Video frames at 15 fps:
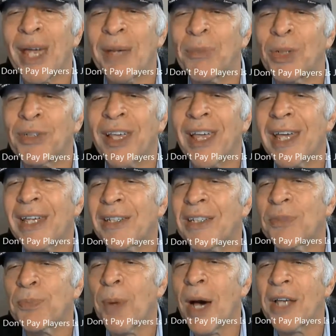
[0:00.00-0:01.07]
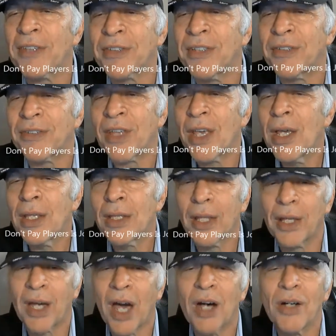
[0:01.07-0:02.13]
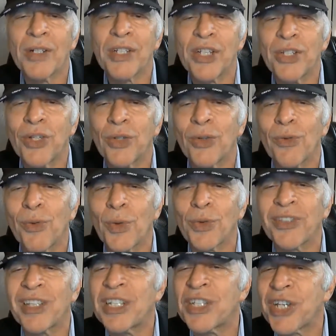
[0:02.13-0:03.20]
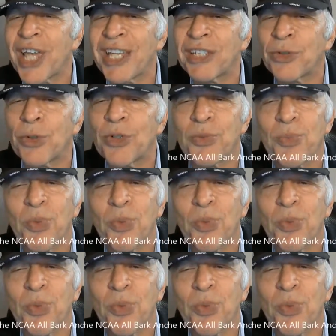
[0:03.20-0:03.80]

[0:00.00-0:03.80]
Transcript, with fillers: Emmert and his bosses, the college and university chancellors,